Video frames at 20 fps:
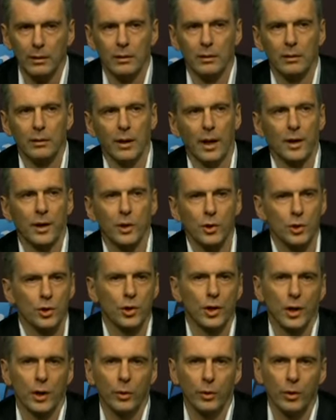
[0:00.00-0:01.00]
Uh, I can
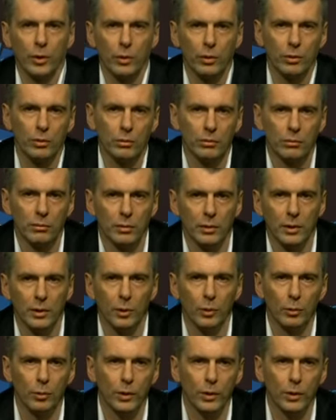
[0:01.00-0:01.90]
share you uh,